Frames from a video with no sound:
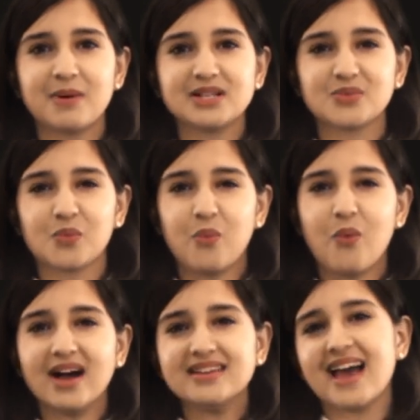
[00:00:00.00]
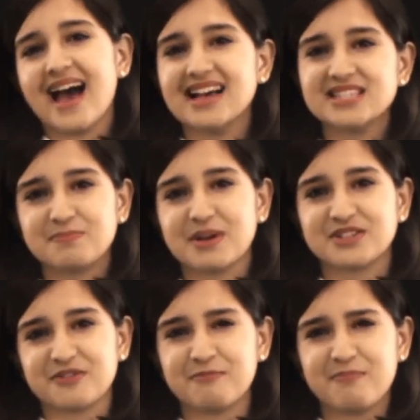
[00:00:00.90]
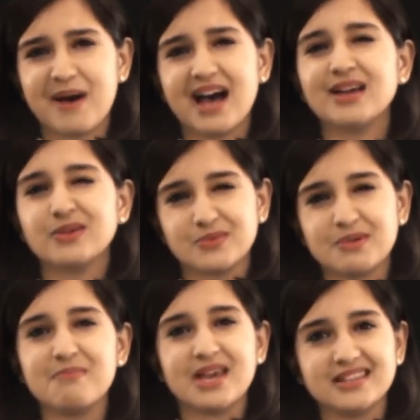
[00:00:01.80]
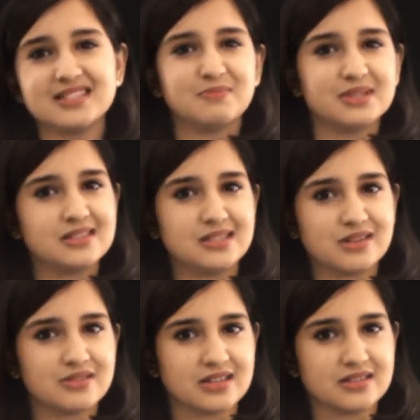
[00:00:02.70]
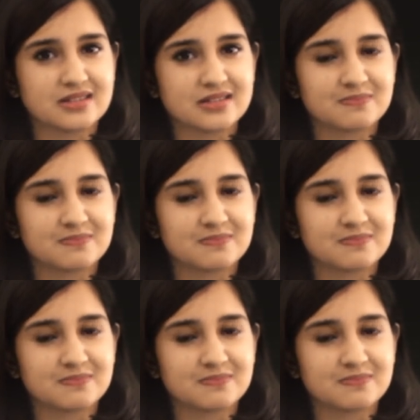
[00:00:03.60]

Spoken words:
But one aspect of pi remains mysterious: